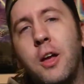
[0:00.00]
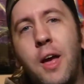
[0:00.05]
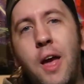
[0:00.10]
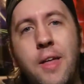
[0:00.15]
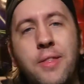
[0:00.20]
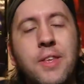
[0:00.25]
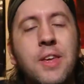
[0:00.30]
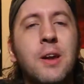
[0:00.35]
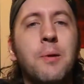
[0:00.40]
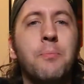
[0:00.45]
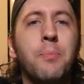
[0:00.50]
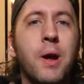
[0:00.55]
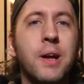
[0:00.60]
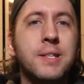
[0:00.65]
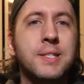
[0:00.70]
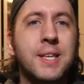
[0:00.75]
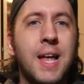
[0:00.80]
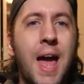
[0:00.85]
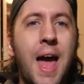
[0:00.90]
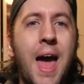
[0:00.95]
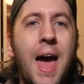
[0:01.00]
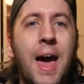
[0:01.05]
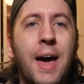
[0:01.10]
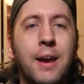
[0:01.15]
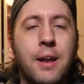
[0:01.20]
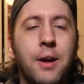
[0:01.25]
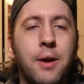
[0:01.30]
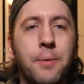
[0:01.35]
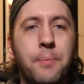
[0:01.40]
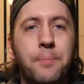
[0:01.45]
and then it breaks to
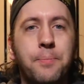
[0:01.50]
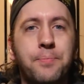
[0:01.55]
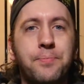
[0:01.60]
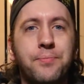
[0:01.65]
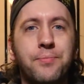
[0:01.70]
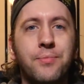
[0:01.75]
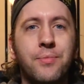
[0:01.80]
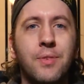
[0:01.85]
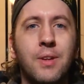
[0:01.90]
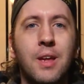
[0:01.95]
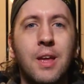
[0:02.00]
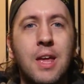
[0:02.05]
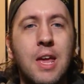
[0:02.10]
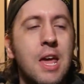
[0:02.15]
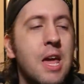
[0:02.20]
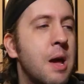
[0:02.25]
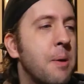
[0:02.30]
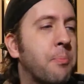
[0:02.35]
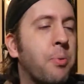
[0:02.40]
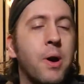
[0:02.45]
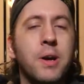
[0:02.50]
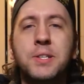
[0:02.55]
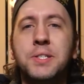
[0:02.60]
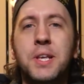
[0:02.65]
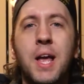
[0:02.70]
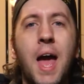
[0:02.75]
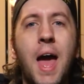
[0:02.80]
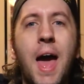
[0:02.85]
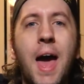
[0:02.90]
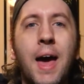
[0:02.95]
ad. It breaks
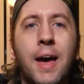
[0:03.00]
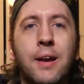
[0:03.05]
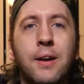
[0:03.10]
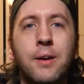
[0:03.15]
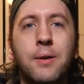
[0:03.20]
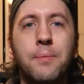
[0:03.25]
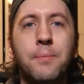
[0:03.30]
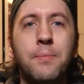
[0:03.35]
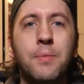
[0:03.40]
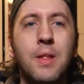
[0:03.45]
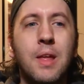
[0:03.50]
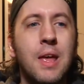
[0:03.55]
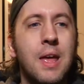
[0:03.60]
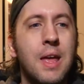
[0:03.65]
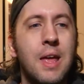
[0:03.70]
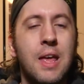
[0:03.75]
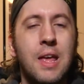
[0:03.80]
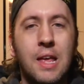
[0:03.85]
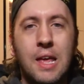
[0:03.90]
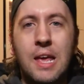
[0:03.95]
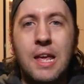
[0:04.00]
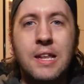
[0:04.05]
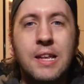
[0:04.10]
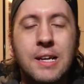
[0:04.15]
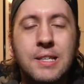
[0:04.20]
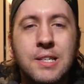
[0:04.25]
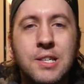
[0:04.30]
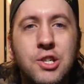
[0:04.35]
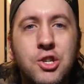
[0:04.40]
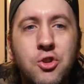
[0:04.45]
to ad. It
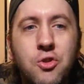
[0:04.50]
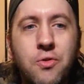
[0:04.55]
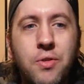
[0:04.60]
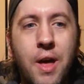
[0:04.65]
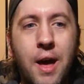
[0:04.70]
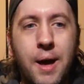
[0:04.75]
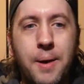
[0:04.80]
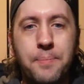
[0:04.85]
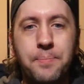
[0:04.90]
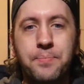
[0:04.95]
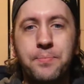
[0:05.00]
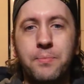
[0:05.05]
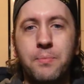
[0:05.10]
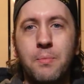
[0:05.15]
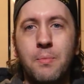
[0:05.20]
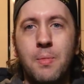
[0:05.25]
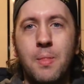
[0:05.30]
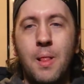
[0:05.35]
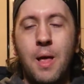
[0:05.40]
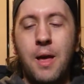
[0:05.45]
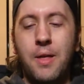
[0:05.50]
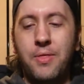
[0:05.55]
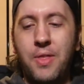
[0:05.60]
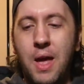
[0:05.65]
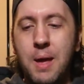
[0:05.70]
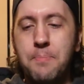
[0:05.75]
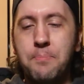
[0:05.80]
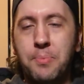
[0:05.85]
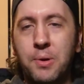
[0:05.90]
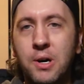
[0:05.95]
doesn't do that.
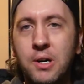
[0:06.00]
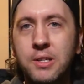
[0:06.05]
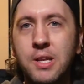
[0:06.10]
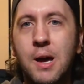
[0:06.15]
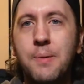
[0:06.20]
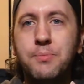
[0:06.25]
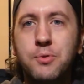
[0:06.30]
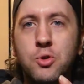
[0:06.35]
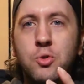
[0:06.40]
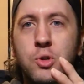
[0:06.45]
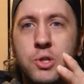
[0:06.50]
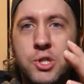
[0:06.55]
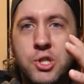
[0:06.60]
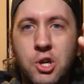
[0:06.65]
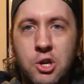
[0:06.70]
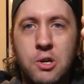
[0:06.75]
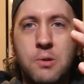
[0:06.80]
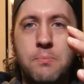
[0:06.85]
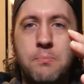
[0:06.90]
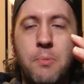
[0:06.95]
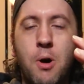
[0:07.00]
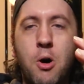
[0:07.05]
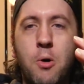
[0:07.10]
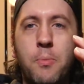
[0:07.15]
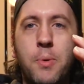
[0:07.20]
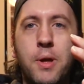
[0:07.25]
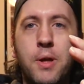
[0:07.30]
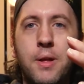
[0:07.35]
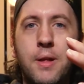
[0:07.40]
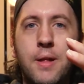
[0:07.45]
They build up to a certain
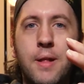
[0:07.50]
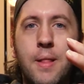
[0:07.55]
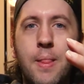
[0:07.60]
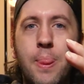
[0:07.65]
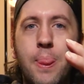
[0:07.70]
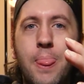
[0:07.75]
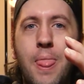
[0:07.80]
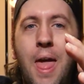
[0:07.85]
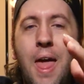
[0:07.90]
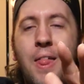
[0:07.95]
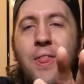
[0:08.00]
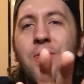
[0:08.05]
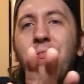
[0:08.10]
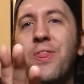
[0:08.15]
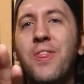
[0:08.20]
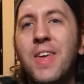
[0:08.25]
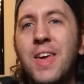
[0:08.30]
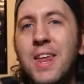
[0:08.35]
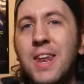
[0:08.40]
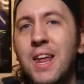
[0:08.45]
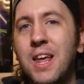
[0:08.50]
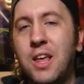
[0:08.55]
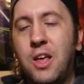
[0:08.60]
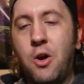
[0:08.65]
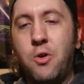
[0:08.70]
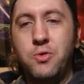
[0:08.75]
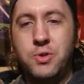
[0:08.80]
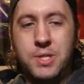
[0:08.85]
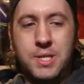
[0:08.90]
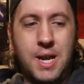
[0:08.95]
moment and then it
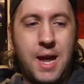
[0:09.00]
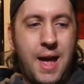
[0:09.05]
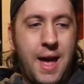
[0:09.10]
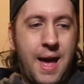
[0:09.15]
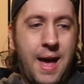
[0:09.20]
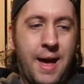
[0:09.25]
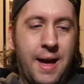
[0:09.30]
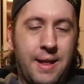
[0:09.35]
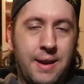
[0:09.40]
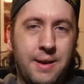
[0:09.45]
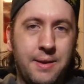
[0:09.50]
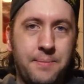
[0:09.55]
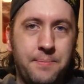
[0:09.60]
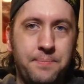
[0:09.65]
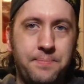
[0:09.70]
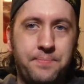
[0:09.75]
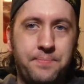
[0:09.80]
goes to ad.